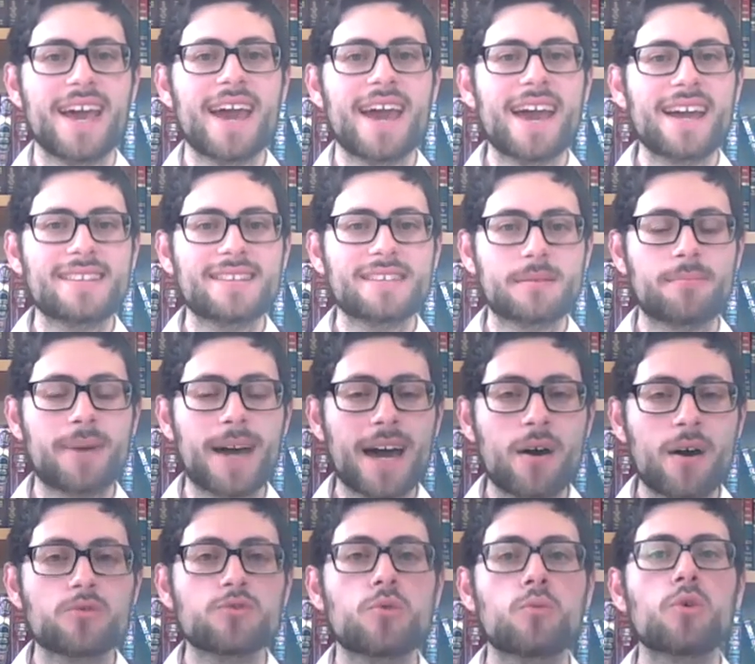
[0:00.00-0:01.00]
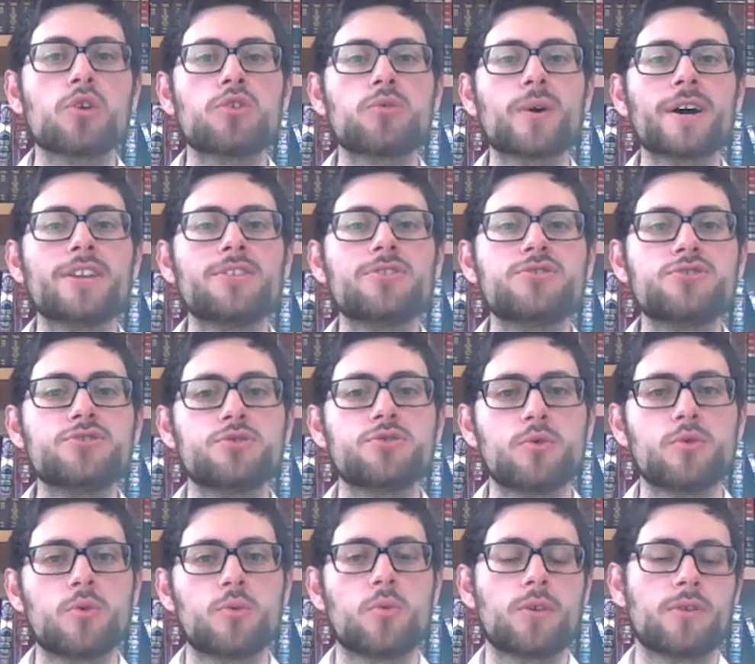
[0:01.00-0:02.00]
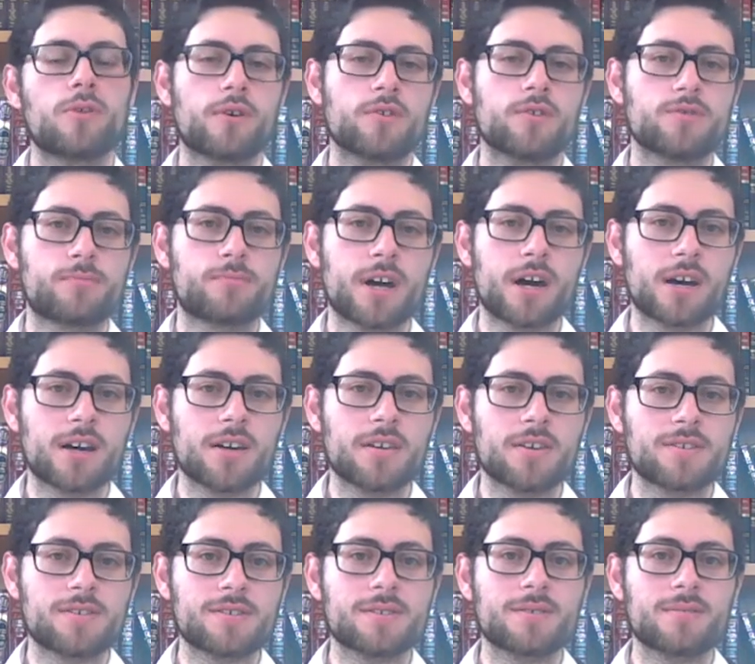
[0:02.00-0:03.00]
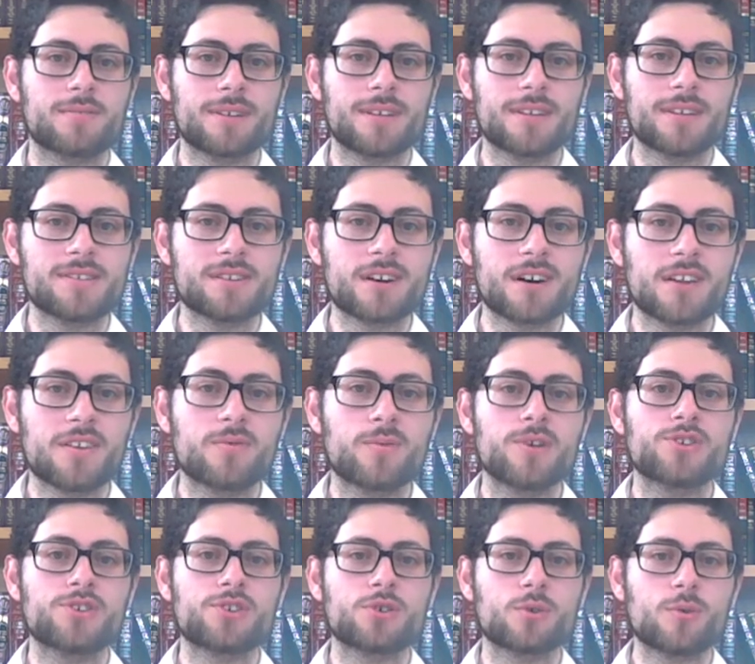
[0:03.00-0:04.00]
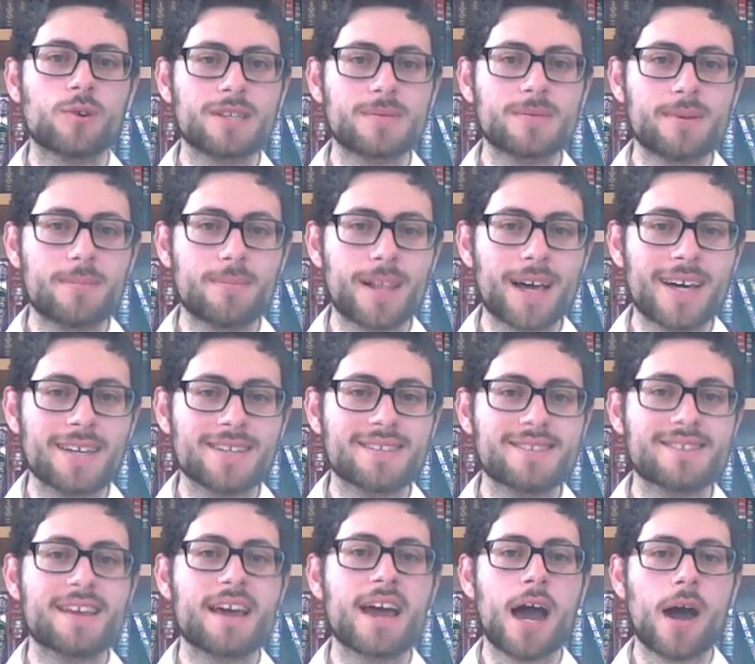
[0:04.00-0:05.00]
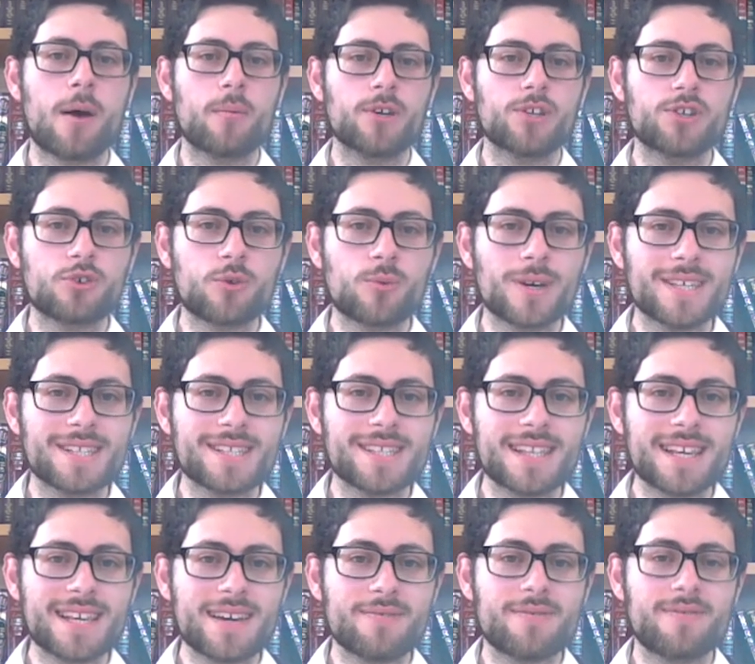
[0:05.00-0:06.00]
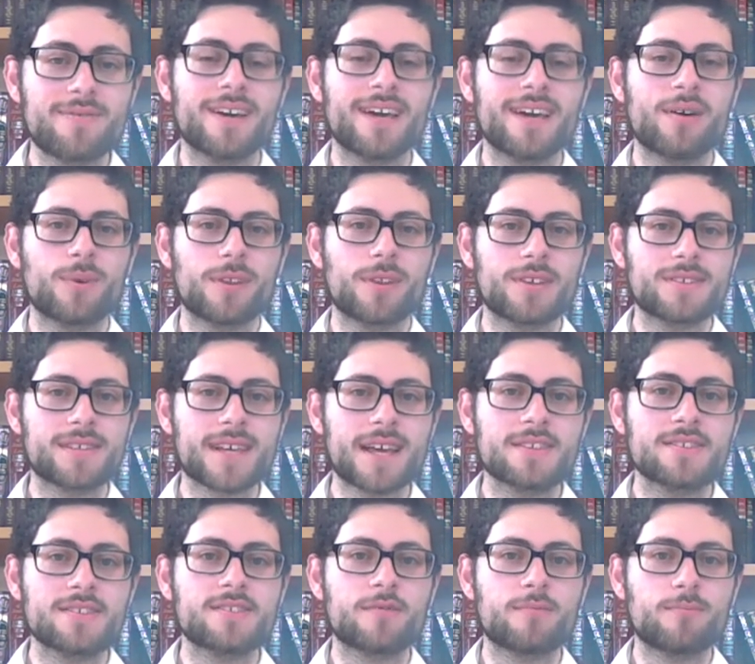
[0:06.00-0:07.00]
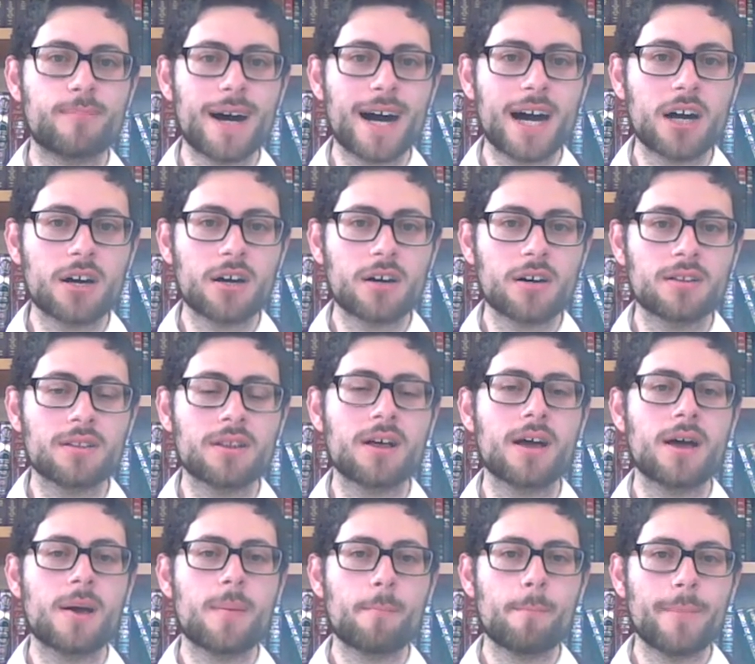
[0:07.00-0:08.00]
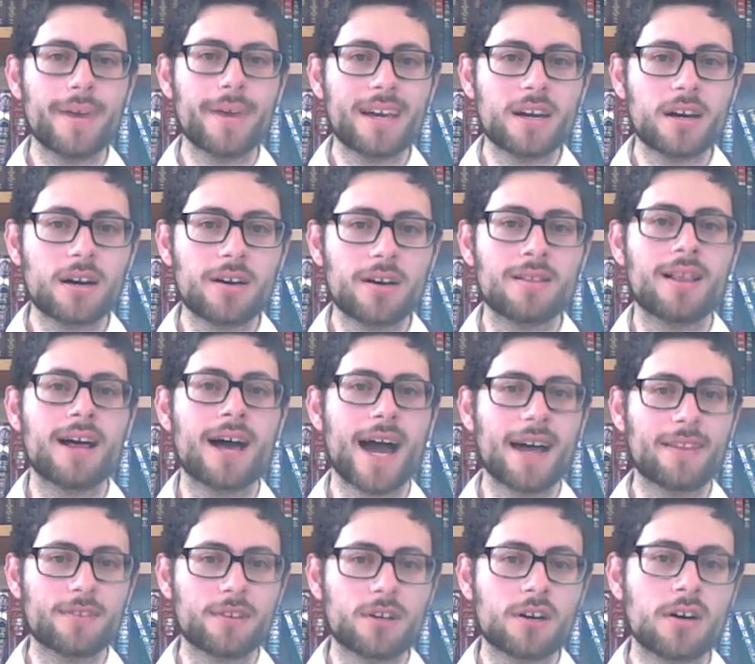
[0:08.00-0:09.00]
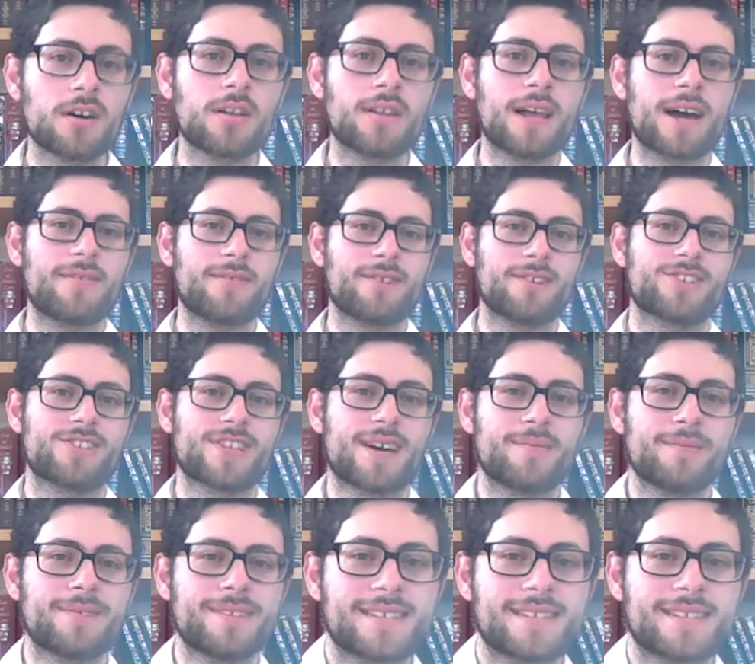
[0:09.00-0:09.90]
It's about what do I do with those brachas. Please God, we should always be blessed, and we should always live with a sense of bakol, mikol, and kol. Have a good Shabbos.